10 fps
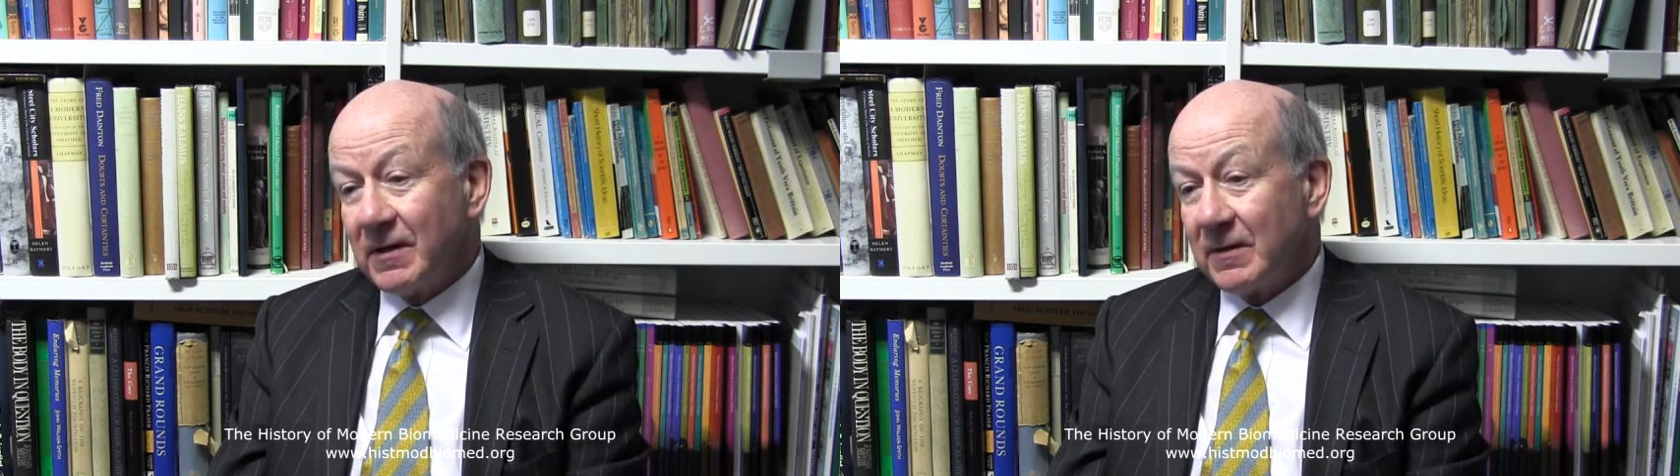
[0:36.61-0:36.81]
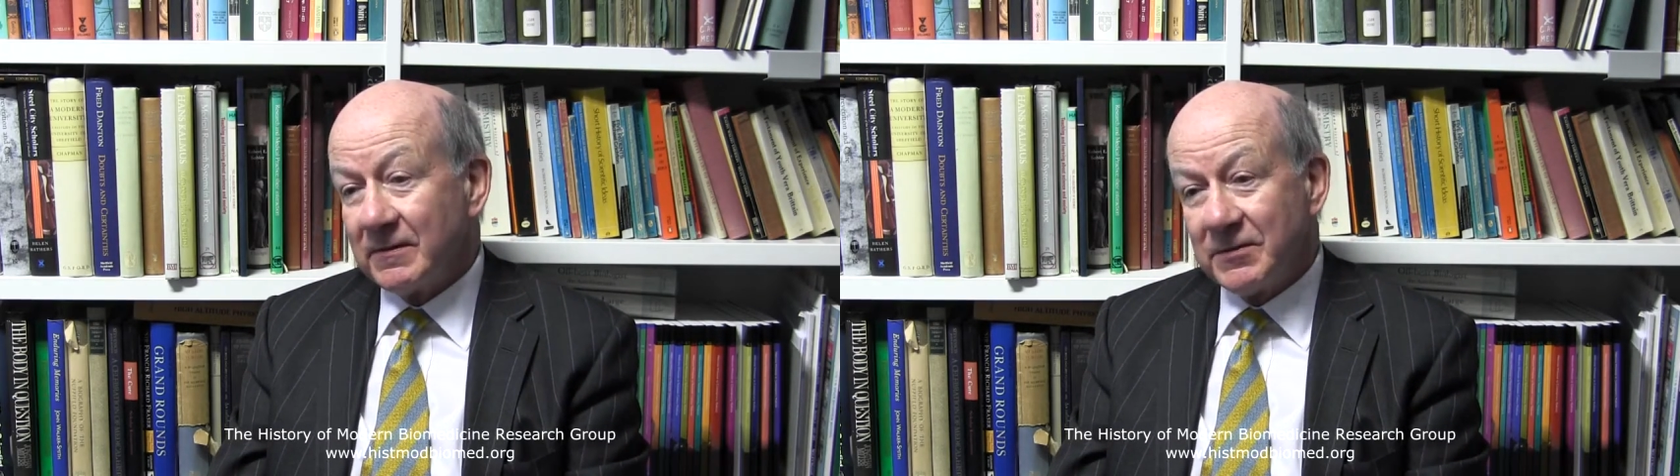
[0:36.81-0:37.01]

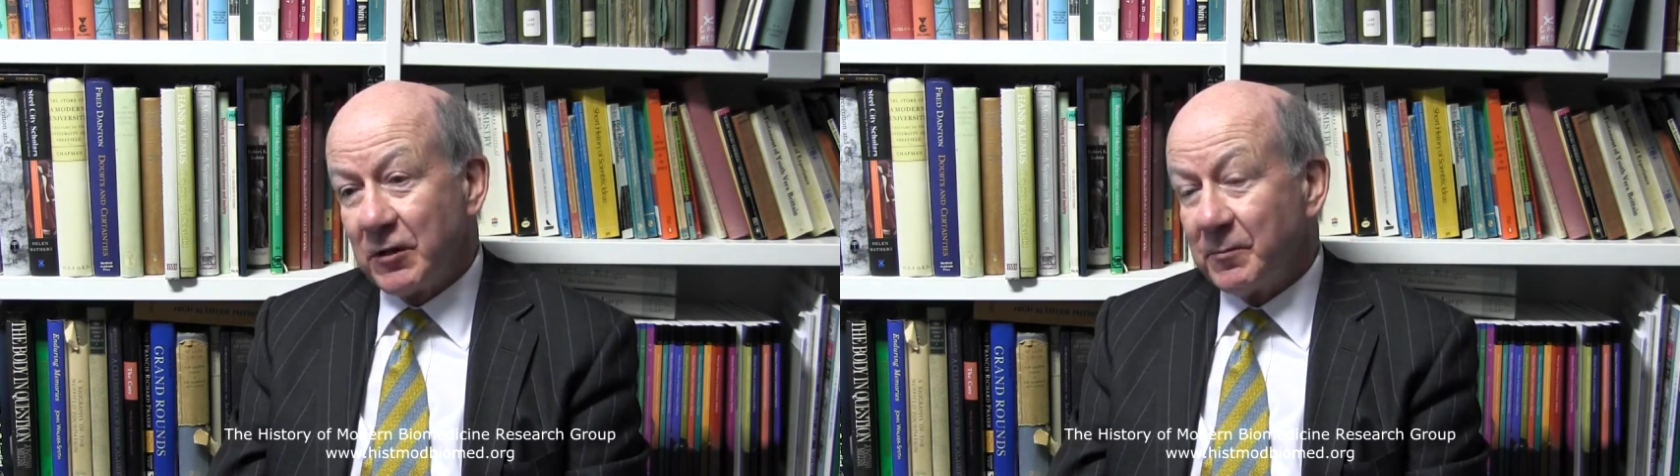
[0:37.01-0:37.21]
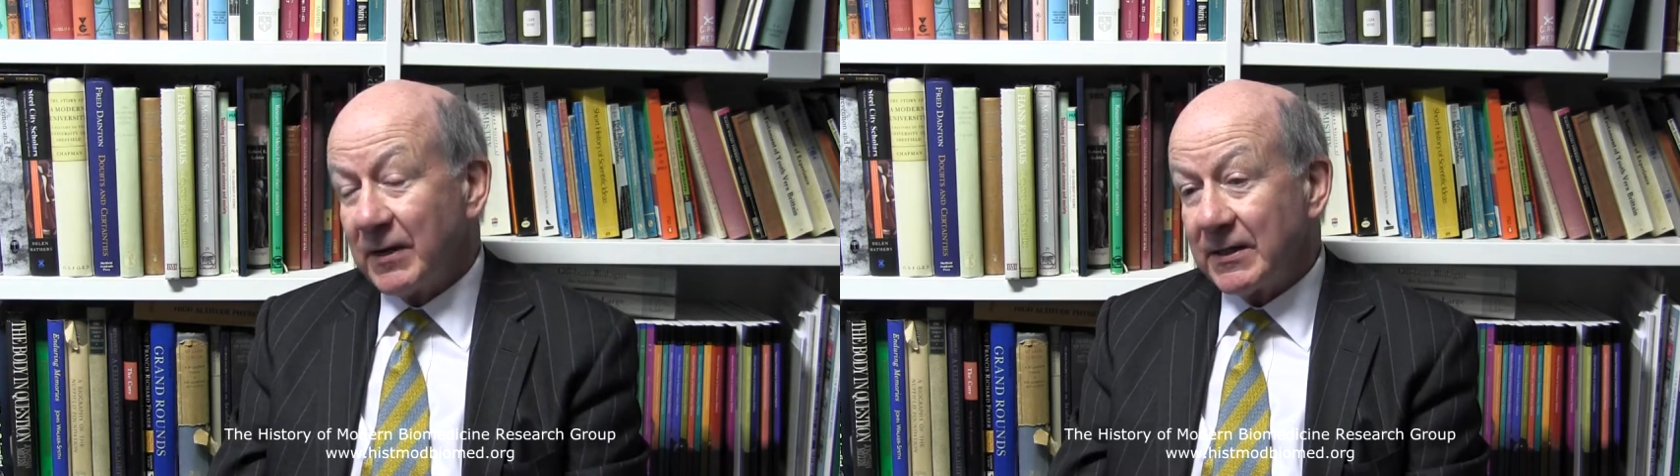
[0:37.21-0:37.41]
rather than
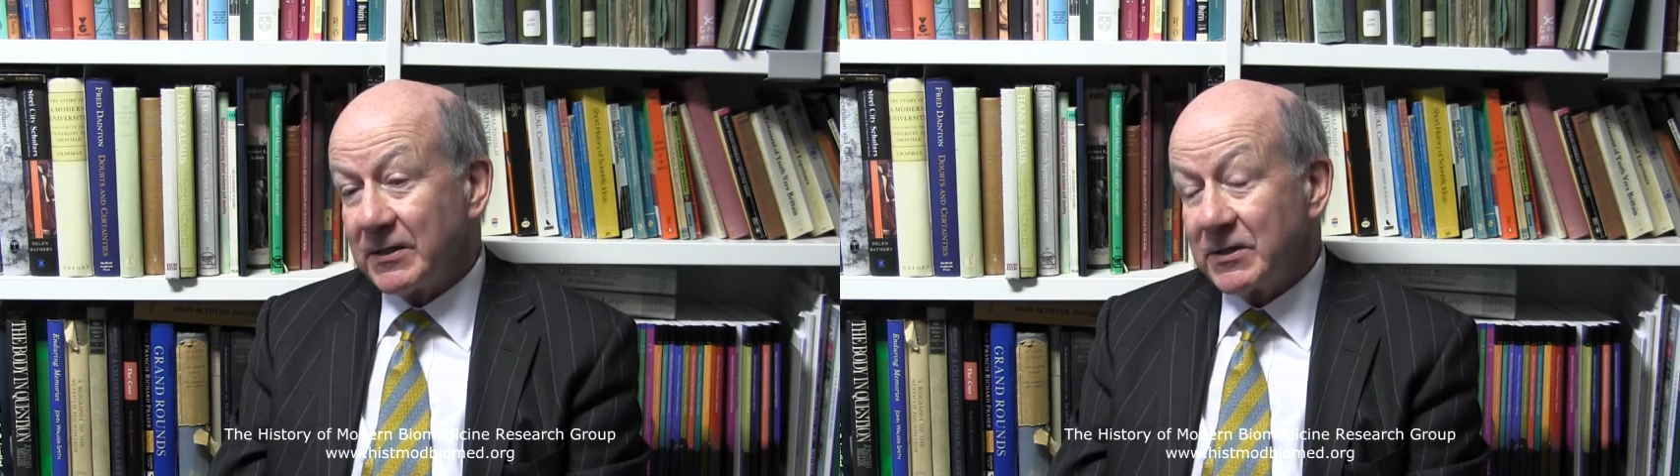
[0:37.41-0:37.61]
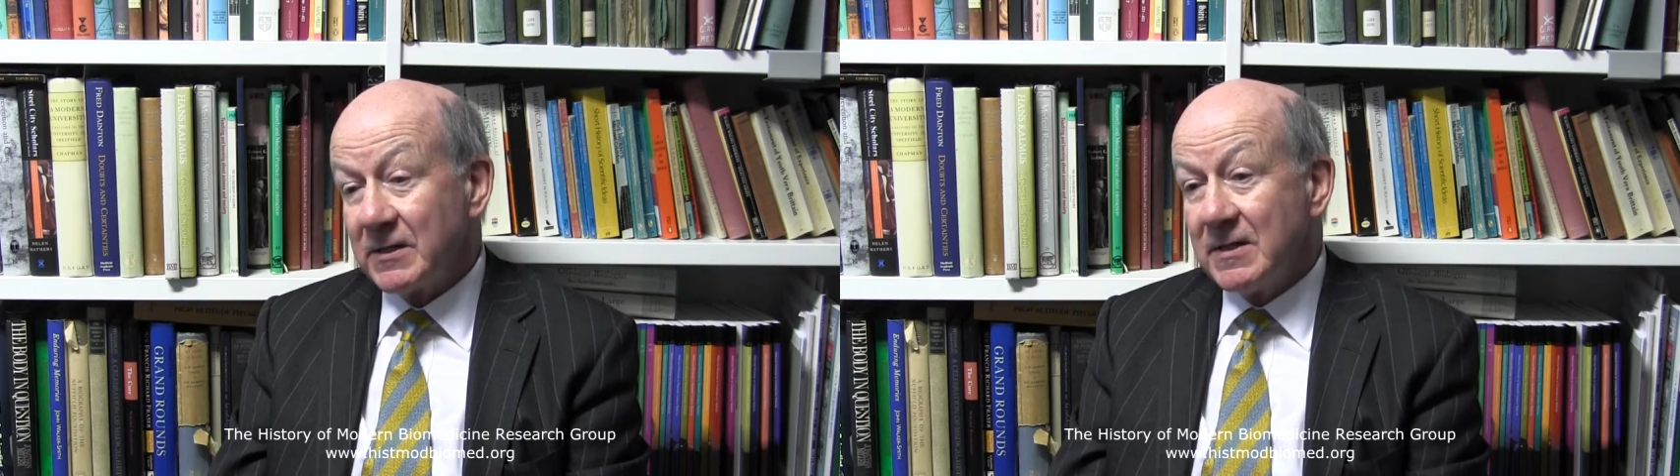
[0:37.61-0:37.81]
general
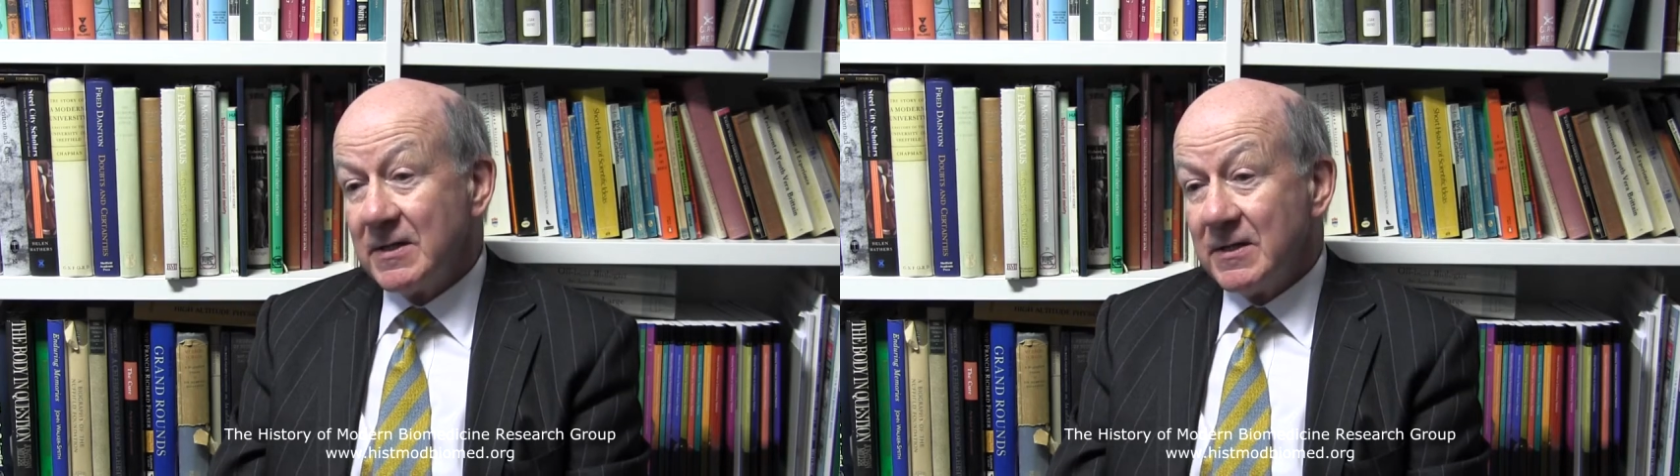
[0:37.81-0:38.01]
practice,